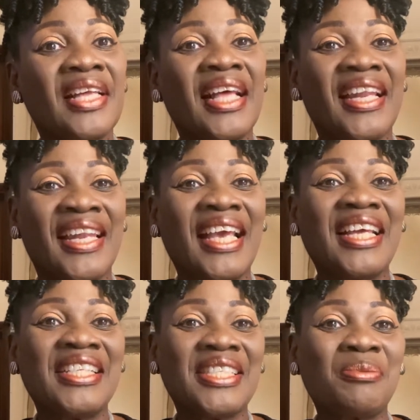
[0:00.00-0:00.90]
Like
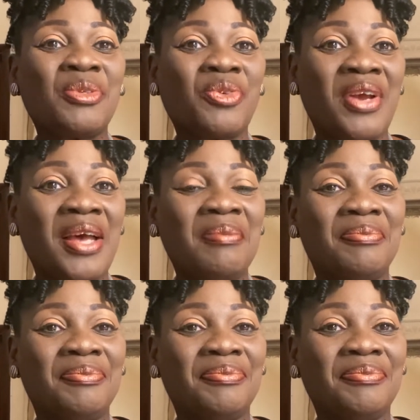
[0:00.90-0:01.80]
and subscribe.
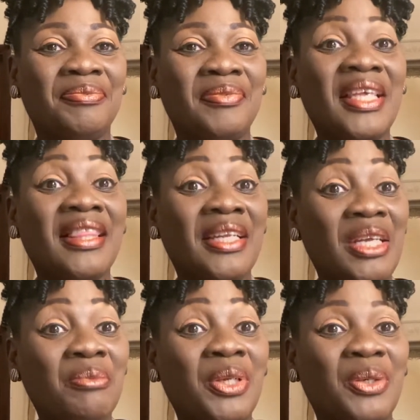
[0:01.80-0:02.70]
Hit the
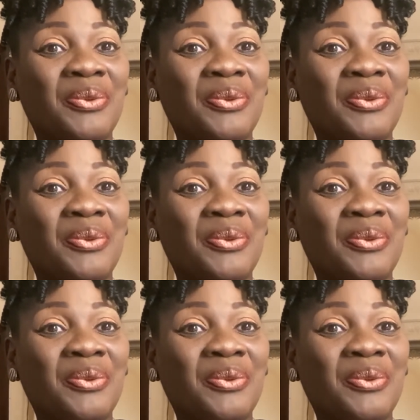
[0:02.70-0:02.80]
link below.